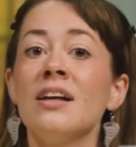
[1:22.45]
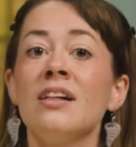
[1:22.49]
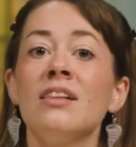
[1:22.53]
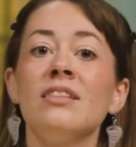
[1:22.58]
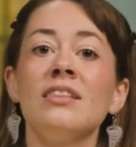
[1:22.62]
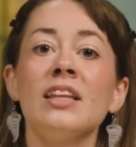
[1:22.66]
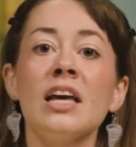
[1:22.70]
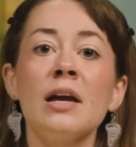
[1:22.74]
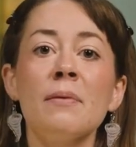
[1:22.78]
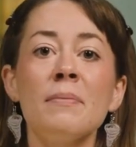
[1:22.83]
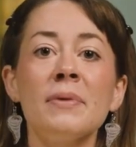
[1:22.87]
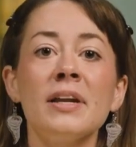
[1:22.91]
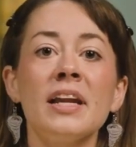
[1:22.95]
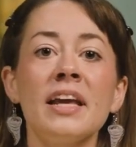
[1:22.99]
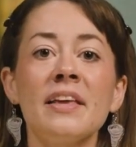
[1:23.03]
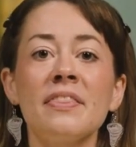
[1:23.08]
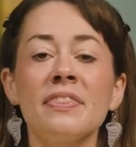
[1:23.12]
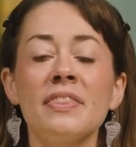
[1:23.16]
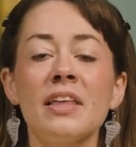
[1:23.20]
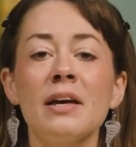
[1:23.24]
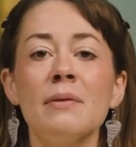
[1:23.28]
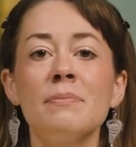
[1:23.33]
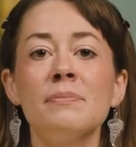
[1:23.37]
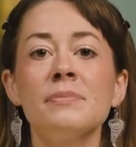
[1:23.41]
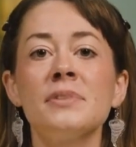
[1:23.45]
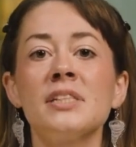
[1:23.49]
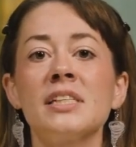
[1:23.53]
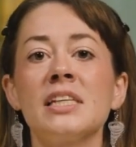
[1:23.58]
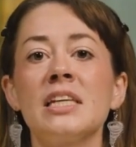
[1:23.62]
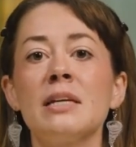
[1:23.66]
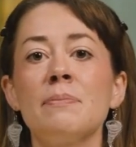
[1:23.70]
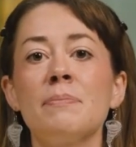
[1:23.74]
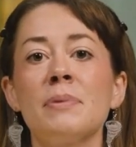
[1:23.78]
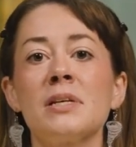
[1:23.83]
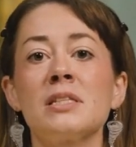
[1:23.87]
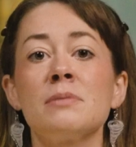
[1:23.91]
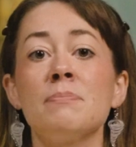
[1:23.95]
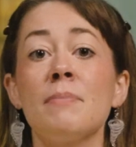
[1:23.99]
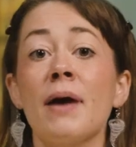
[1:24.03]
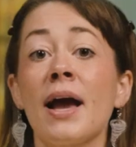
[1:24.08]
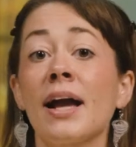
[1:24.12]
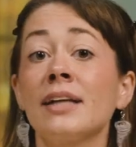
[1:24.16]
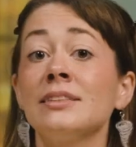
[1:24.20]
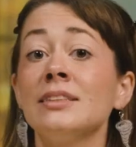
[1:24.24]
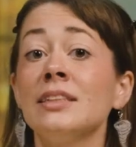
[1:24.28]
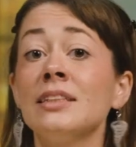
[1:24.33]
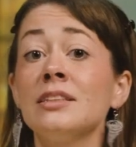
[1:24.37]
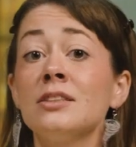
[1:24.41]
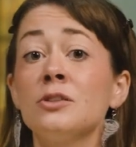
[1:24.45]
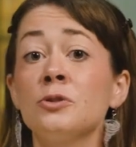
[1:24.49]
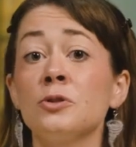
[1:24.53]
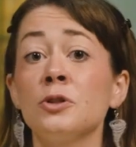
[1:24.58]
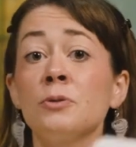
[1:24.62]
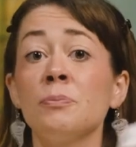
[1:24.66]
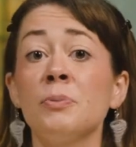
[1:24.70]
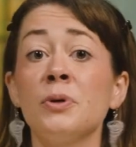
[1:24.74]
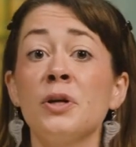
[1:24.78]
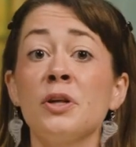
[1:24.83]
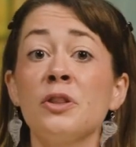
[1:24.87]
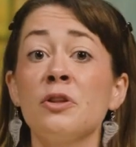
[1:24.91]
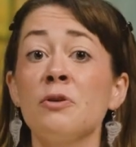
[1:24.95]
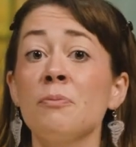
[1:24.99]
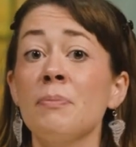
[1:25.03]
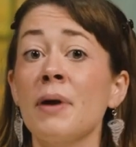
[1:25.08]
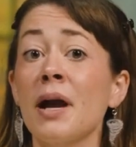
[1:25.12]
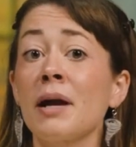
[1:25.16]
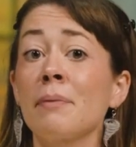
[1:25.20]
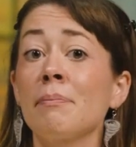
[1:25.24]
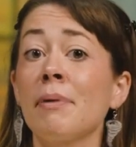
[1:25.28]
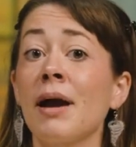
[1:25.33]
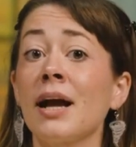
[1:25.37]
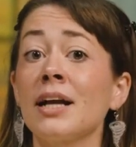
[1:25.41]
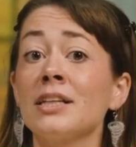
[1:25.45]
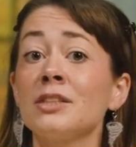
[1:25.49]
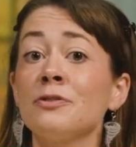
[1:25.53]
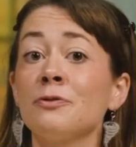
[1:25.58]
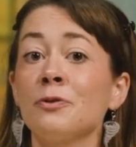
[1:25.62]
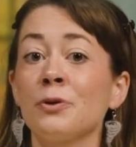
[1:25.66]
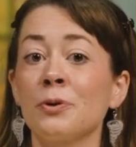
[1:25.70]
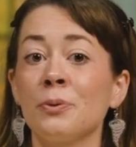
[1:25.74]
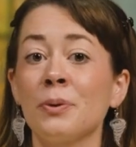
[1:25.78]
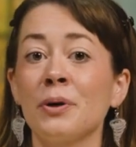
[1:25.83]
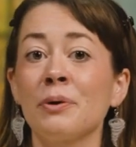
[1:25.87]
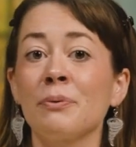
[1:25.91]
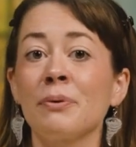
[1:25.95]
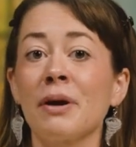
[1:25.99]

Laminate them to keep as magnets or to put in their backpacks for quick